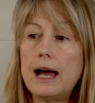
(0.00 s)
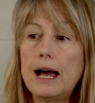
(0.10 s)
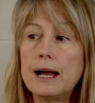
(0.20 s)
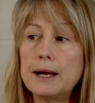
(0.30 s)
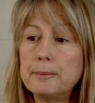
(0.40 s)

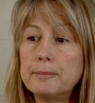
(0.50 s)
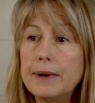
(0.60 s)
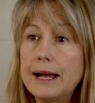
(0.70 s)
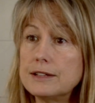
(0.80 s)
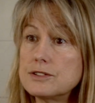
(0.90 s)

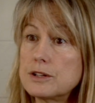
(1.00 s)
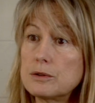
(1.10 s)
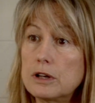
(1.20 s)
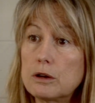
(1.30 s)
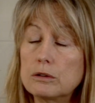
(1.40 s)
And so
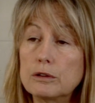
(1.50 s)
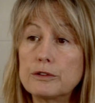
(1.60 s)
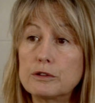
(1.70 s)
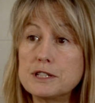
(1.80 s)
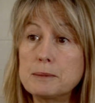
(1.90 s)
the local
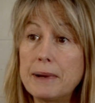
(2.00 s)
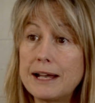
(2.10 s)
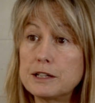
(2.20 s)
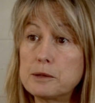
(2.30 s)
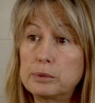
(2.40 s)
authority
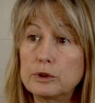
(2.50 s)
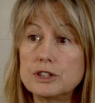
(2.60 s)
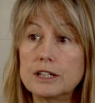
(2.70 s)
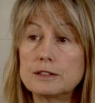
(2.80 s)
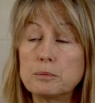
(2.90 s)
banned the
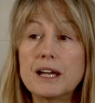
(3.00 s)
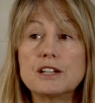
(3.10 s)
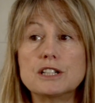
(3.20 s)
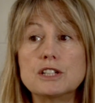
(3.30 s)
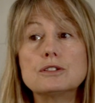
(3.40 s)
project, and we
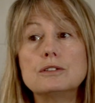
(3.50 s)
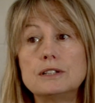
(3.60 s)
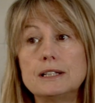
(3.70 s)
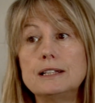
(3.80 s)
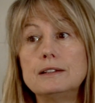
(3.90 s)
actually toured
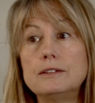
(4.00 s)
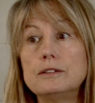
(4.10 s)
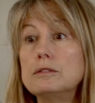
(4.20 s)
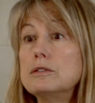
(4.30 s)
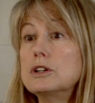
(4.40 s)
it into
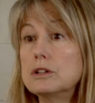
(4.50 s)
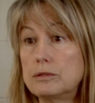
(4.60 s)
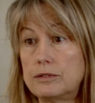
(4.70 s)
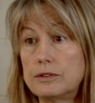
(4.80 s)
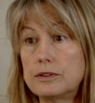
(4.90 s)

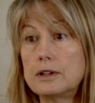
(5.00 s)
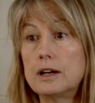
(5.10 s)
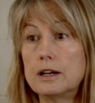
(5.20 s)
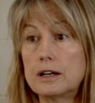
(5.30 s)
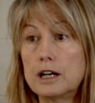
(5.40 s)
youth
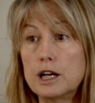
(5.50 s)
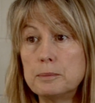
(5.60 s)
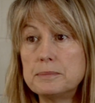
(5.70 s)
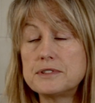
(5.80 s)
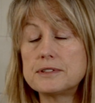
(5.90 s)

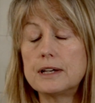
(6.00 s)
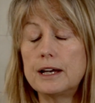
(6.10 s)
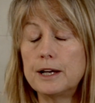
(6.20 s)
clubs.